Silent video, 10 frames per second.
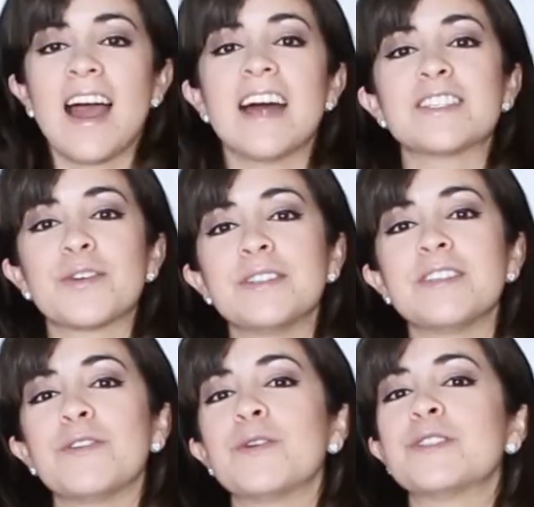As always,
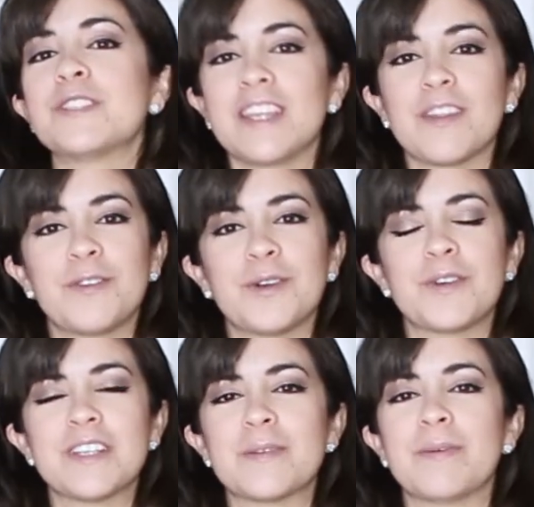if you want to see the full
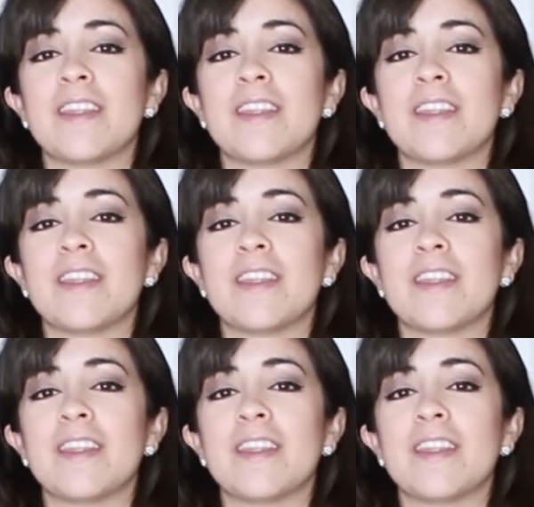recipe,